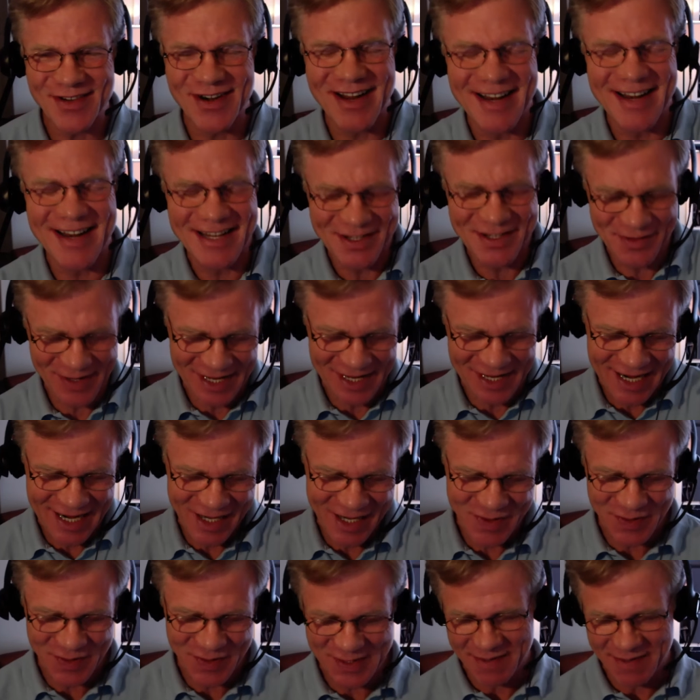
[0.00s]
and it's really
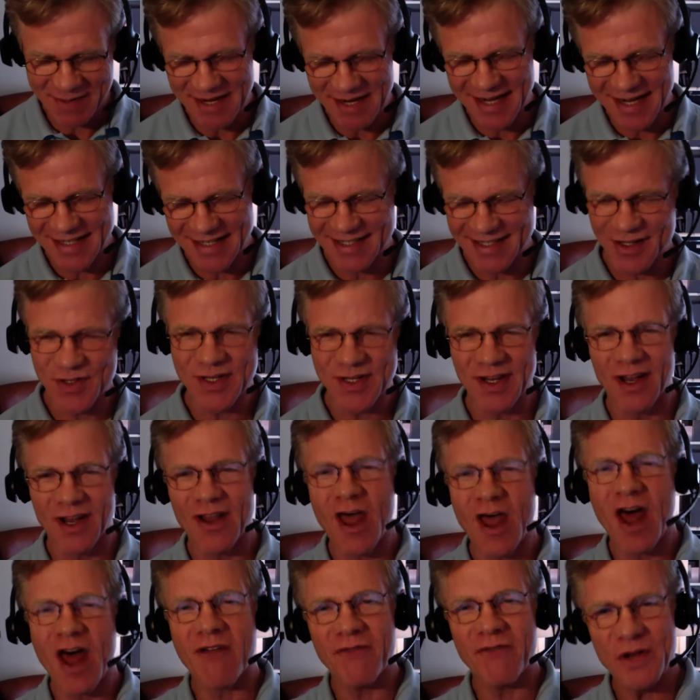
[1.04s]
interesting because there's still a
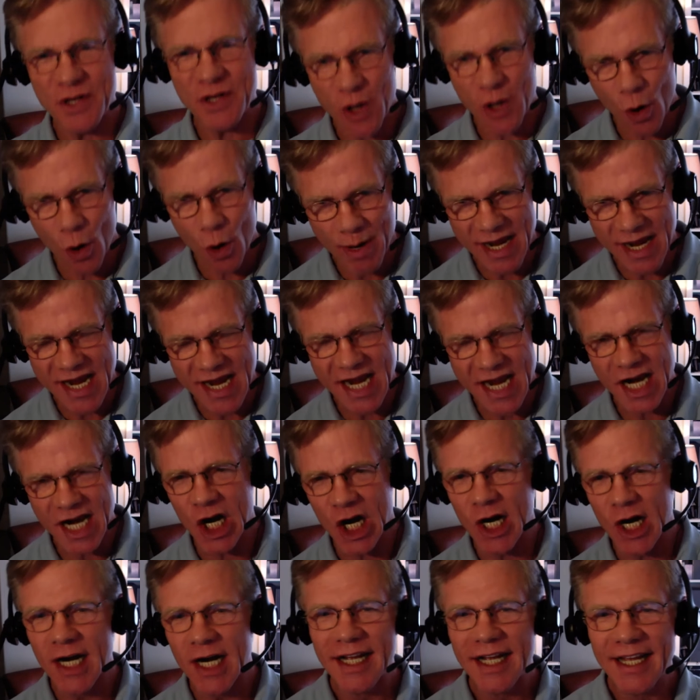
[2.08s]
lot of adobe
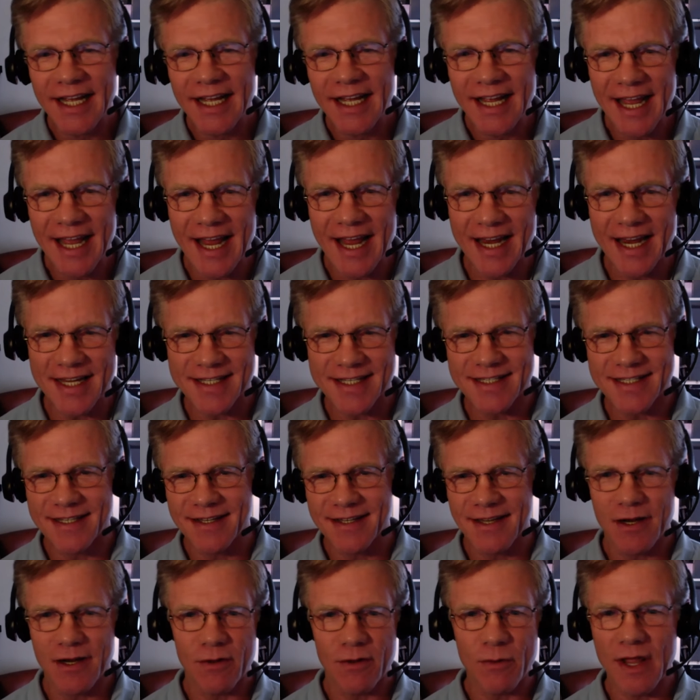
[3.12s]
here, and it's,
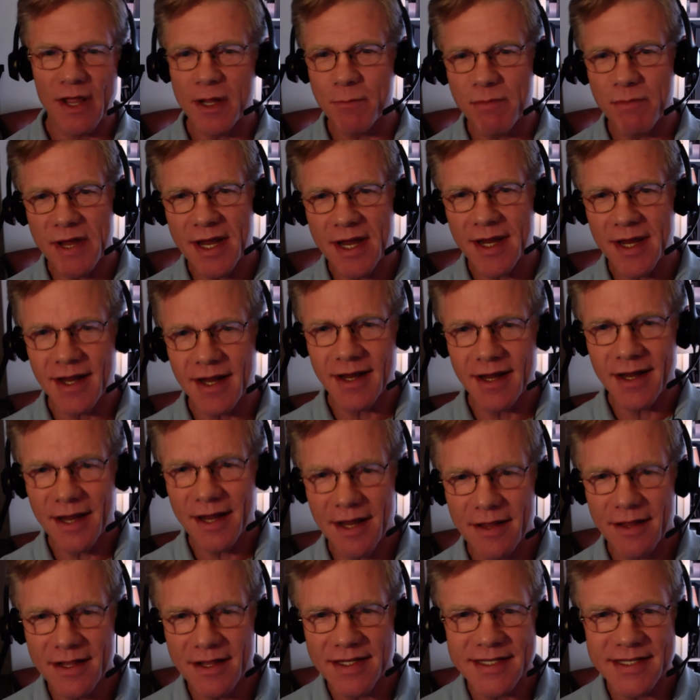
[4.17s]
you know, like being
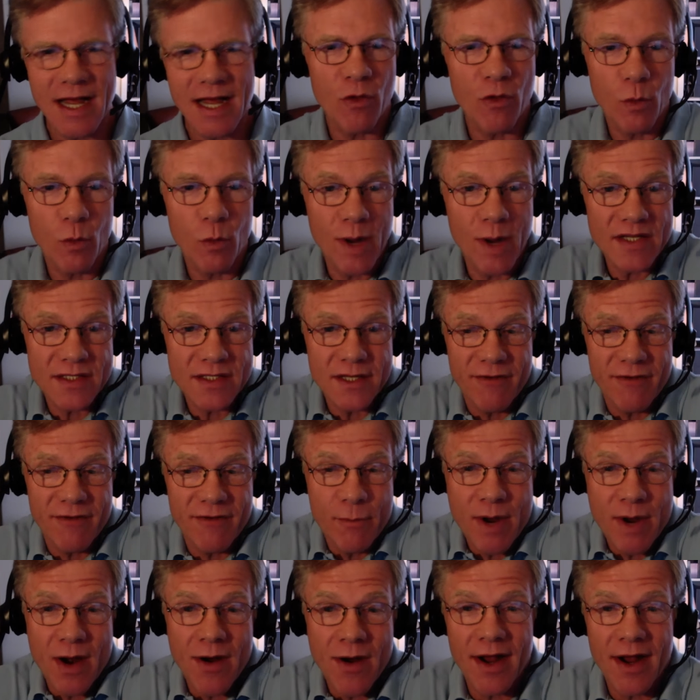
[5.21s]
in the Southwest of
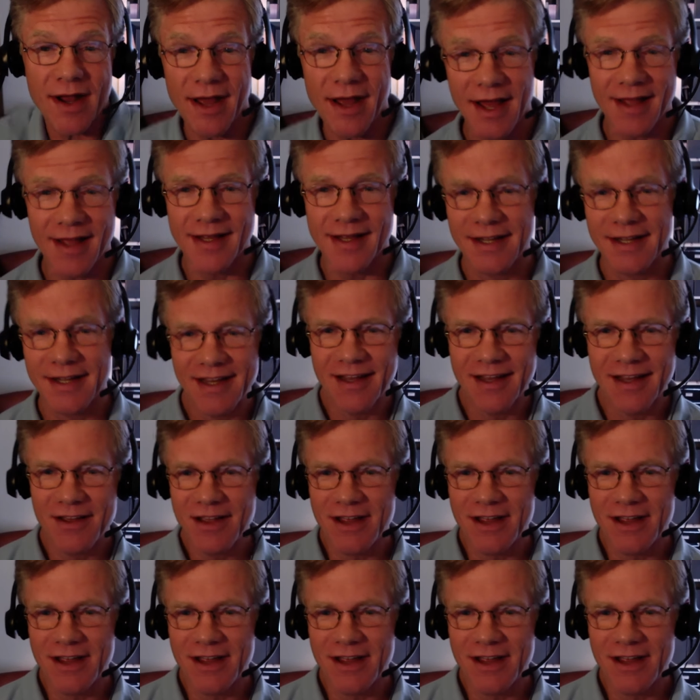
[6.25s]
America, if